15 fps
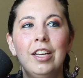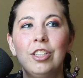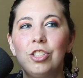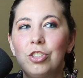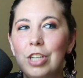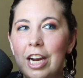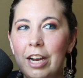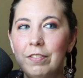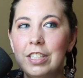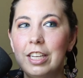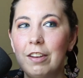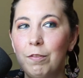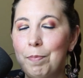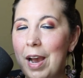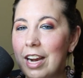strive to
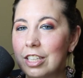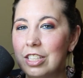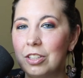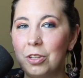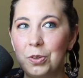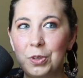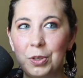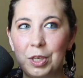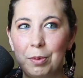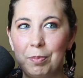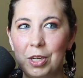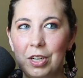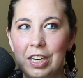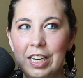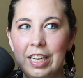give back to local
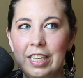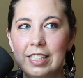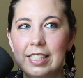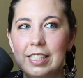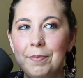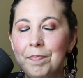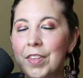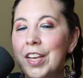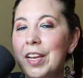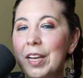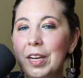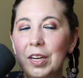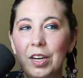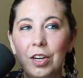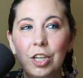communities,
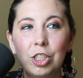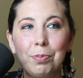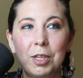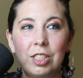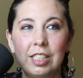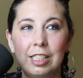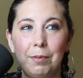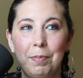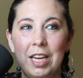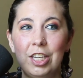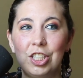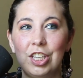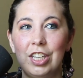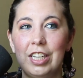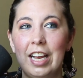encourage
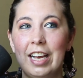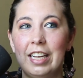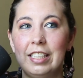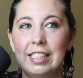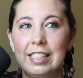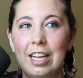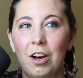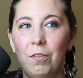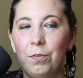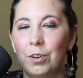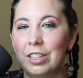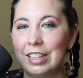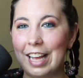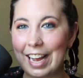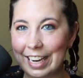participation and
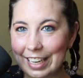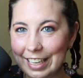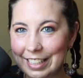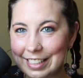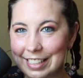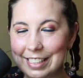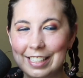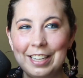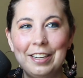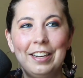self-reliance,